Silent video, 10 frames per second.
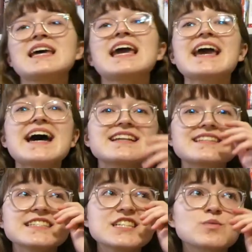And
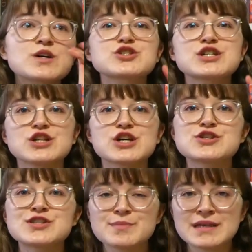this is where she
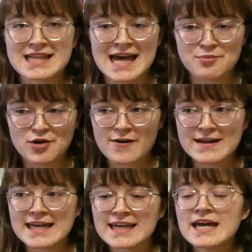learns to be a
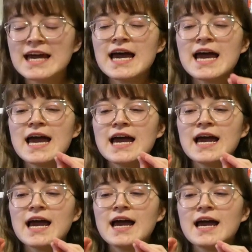librarian.
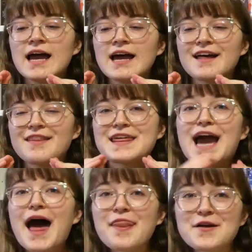The
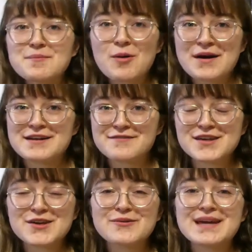other point of
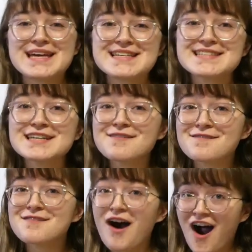view is
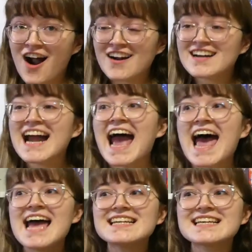Ivar,
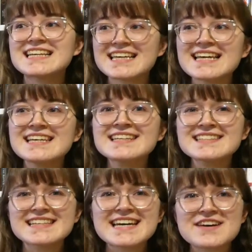and he
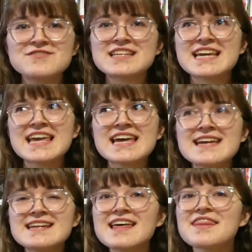lives
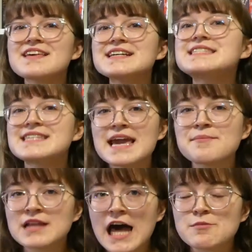in the
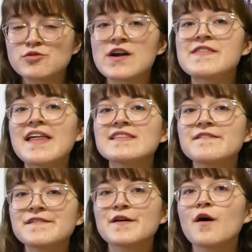same library that
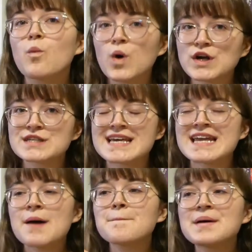Lavira works
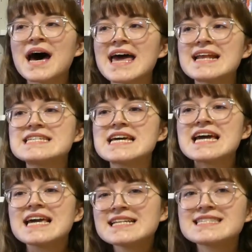in, but
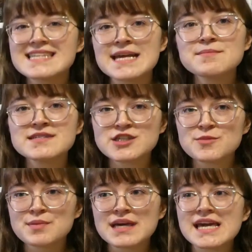it seems
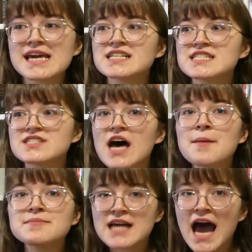to be
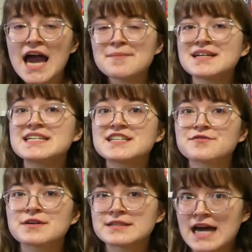sometime in a
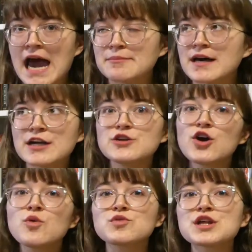different timeline. You
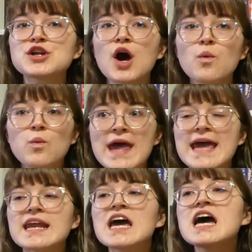don't really know
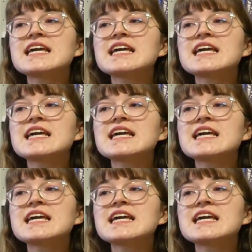when.